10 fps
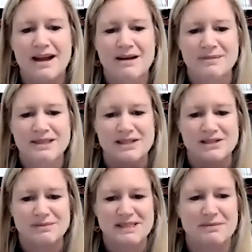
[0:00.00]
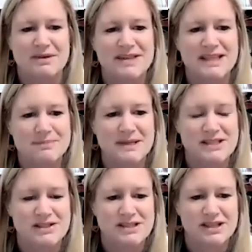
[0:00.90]
Excuse me, some of these
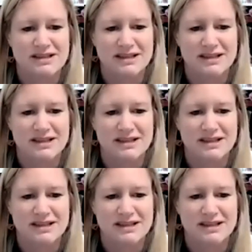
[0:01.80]
pictures on the